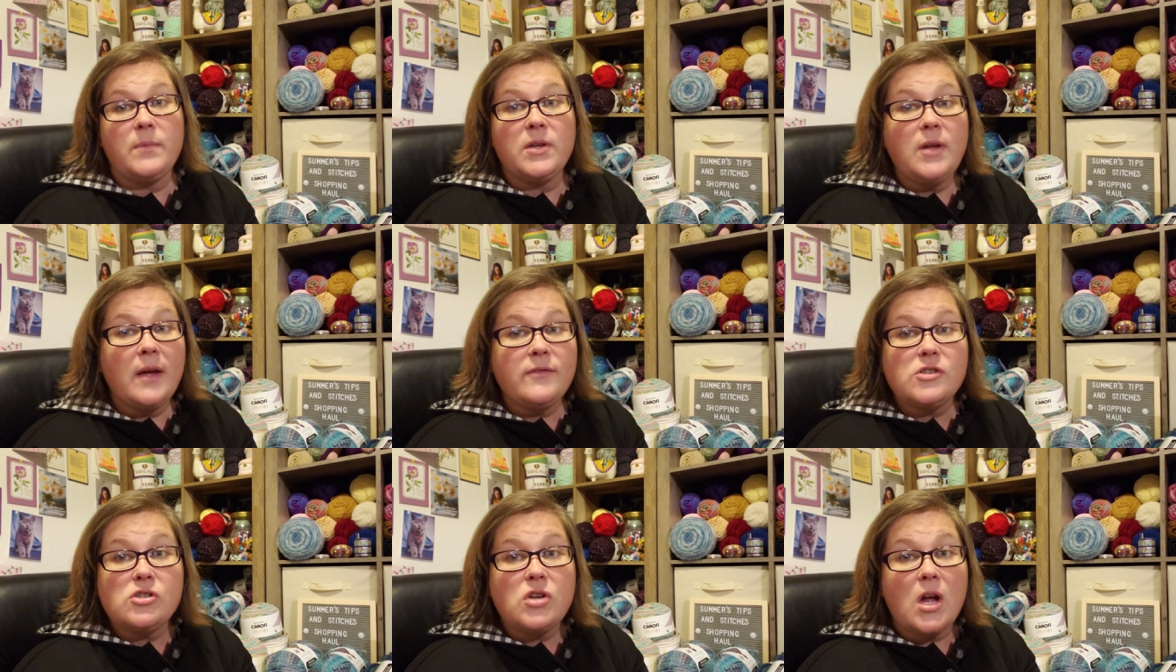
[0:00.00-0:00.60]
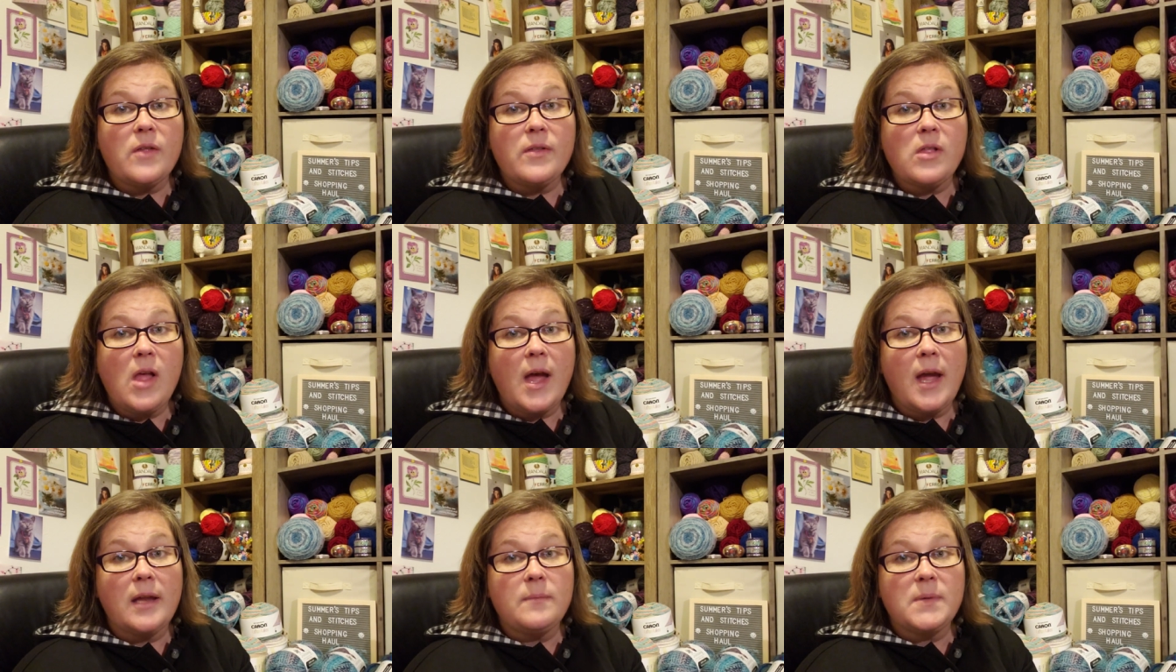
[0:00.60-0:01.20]
but you have to draw the
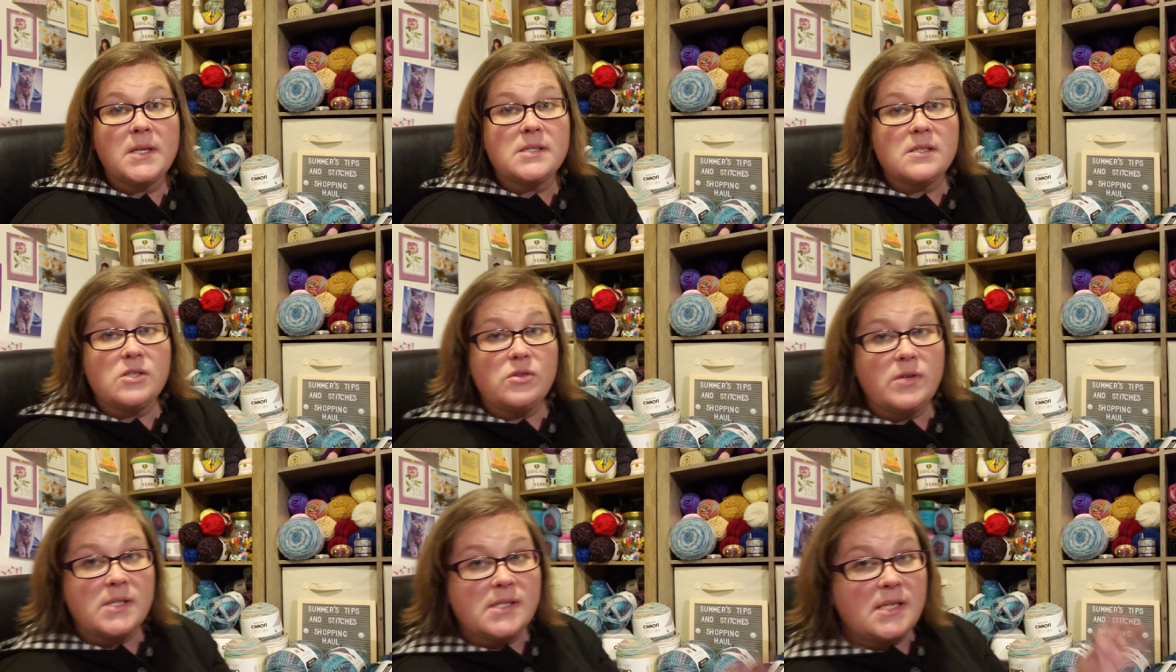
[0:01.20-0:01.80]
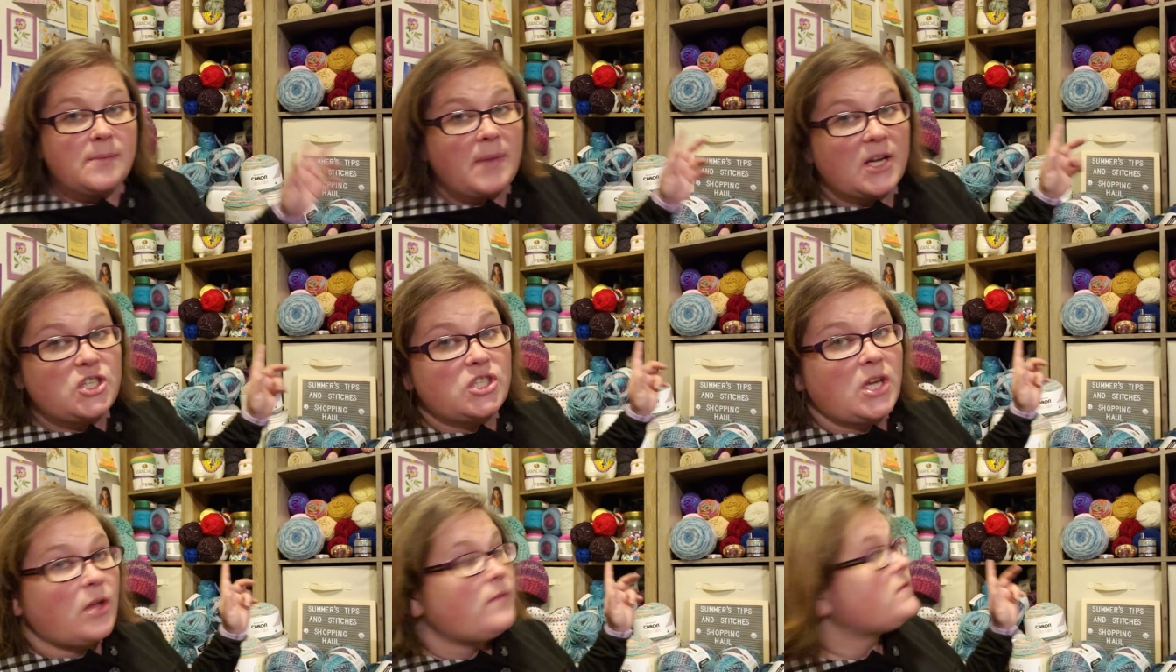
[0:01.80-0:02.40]
line because as you can see, my
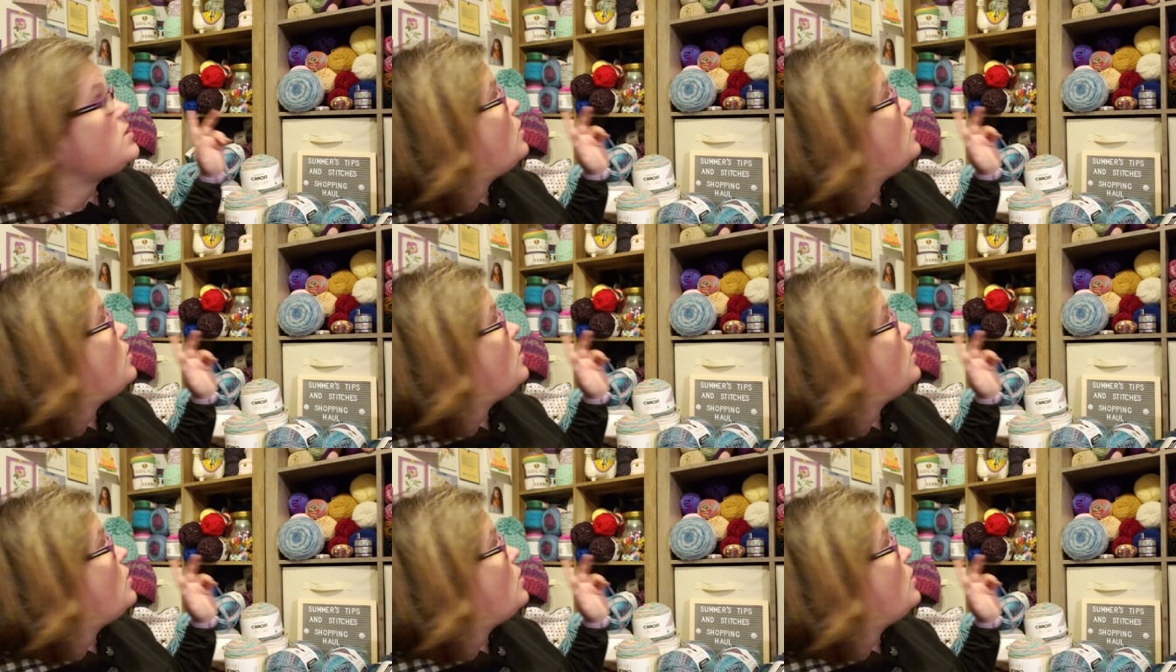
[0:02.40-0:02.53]
shelves